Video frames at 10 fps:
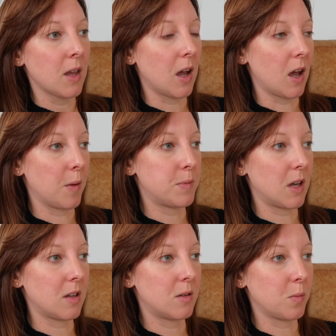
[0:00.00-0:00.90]

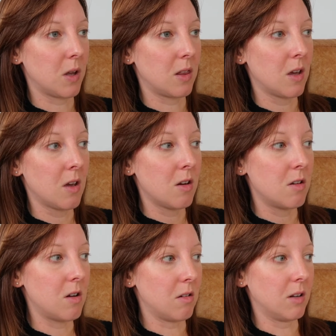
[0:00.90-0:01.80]
obsessed with
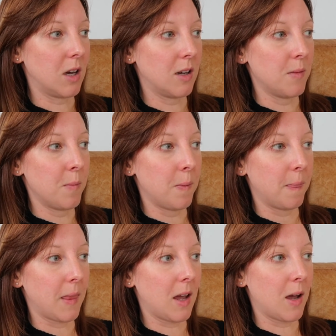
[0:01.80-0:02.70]
Nola.
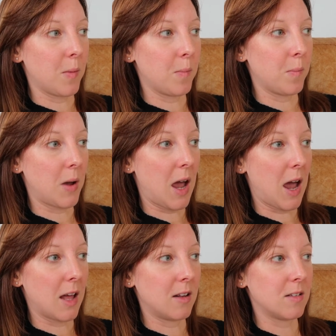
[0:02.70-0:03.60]
And
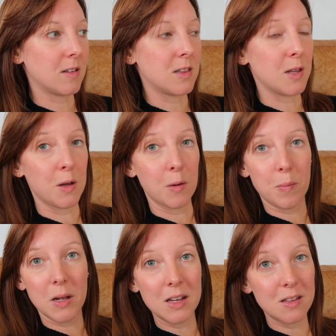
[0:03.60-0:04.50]
the
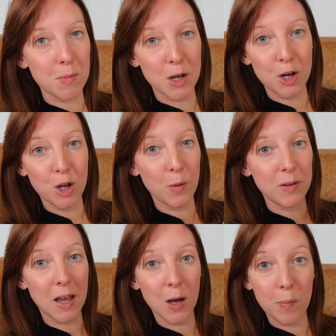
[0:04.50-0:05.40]
policeman who
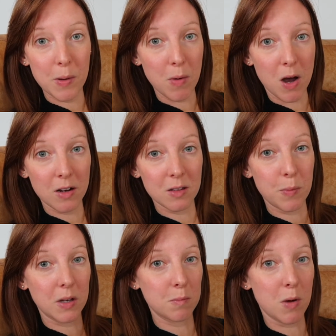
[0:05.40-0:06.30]
is helping Marcus,
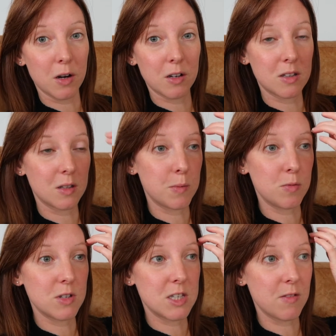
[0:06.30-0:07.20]
because Marcus has
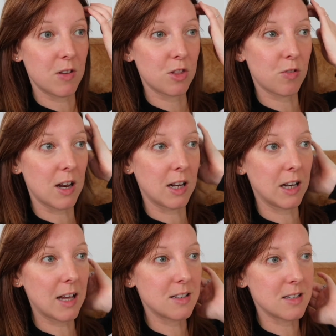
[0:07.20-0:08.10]
been receiving threatening
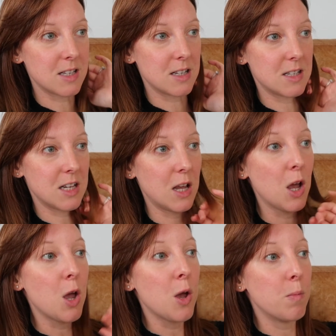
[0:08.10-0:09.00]
letters since he
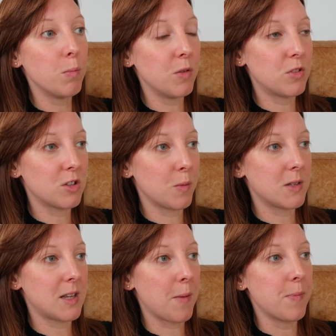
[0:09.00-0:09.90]
moved to
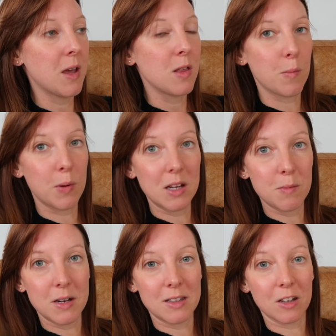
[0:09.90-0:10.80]
Somerset, the
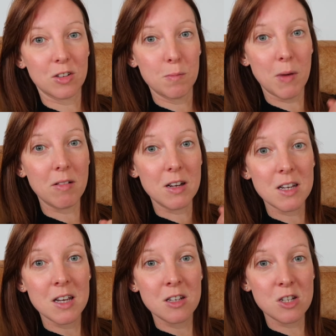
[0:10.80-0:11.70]
policeman is actually
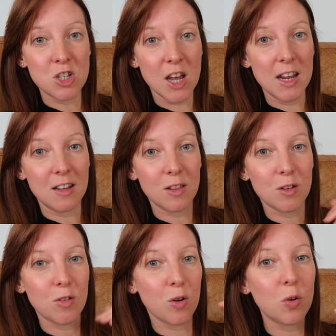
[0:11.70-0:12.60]
married to Jenny. So
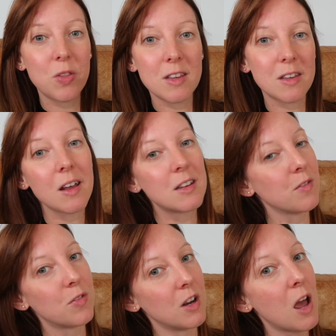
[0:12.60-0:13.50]
there are all these like
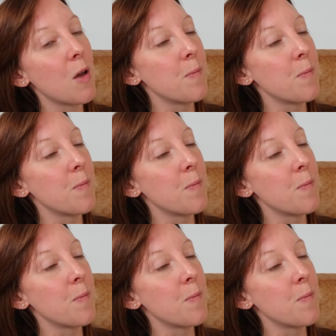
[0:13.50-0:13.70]
different